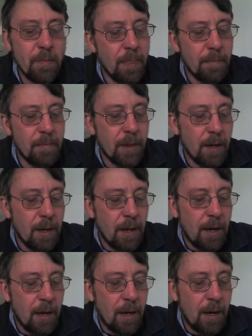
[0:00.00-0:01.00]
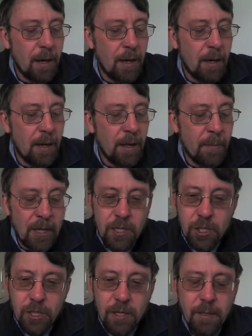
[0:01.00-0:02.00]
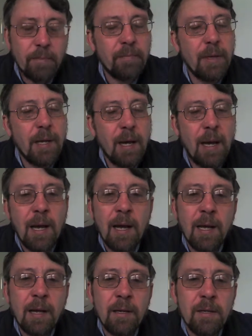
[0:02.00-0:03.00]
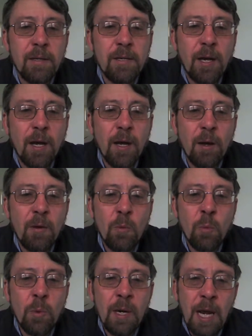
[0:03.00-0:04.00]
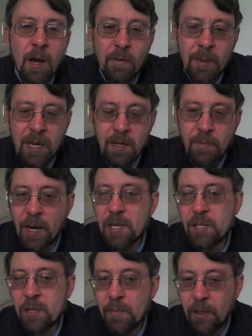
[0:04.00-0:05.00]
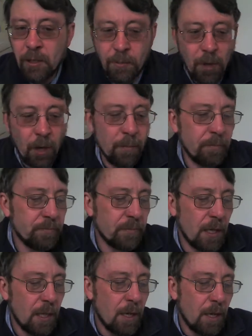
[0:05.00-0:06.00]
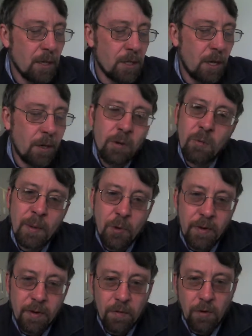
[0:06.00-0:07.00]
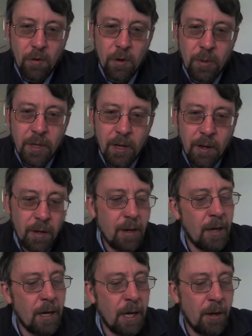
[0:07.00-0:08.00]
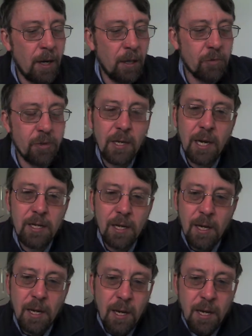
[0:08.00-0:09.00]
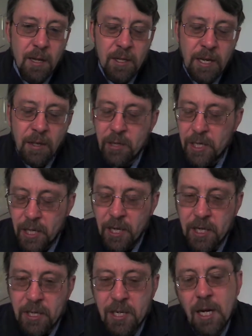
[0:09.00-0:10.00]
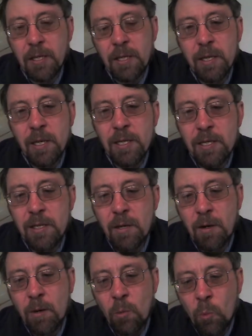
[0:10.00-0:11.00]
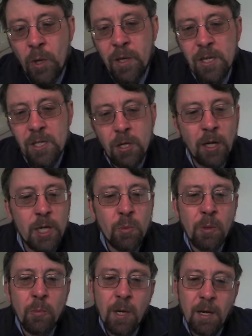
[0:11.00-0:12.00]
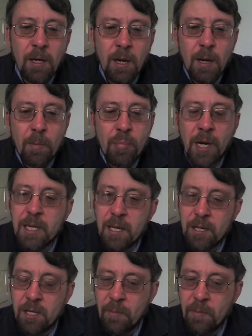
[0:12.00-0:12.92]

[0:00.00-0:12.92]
and the messaging, and we now have a better base to build upon. So we're moving forward with our Ultranet. They say the seniors started this with this knowledge. When we bring it into the middle school,